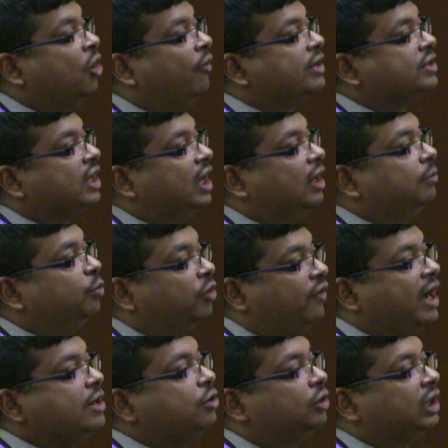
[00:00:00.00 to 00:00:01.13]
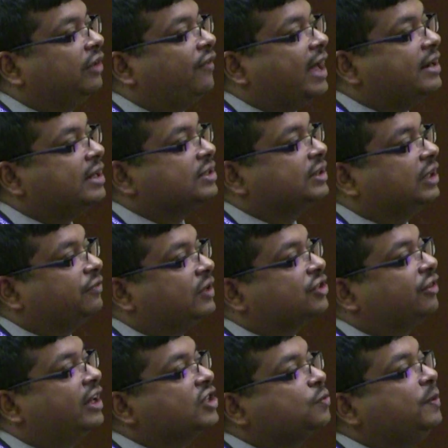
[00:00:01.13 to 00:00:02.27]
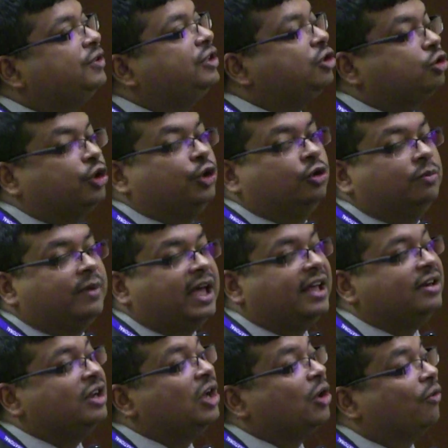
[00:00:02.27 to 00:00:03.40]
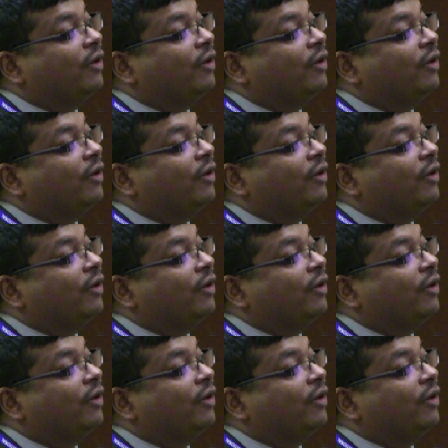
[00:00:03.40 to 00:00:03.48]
was a bovine rotavirus that was transmitted to human,